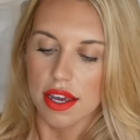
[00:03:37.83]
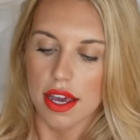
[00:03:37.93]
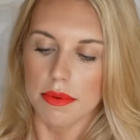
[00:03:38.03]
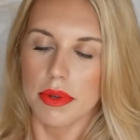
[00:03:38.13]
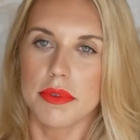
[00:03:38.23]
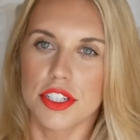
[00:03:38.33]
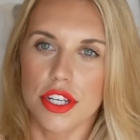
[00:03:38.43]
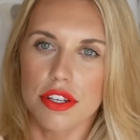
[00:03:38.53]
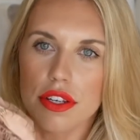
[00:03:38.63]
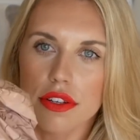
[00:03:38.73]
um, let me
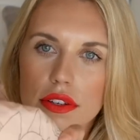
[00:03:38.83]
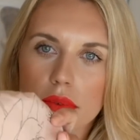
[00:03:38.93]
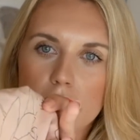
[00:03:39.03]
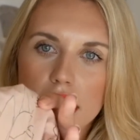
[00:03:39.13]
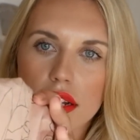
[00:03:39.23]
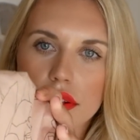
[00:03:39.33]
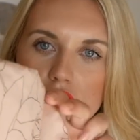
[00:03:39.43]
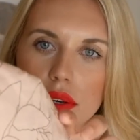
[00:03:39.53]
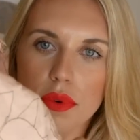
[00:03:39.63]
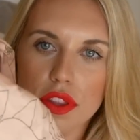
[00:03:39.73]
show you a bit
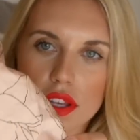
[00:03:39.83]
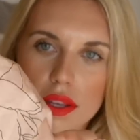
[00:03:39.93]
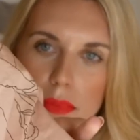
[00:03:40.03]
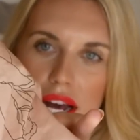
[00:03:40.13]
close up what the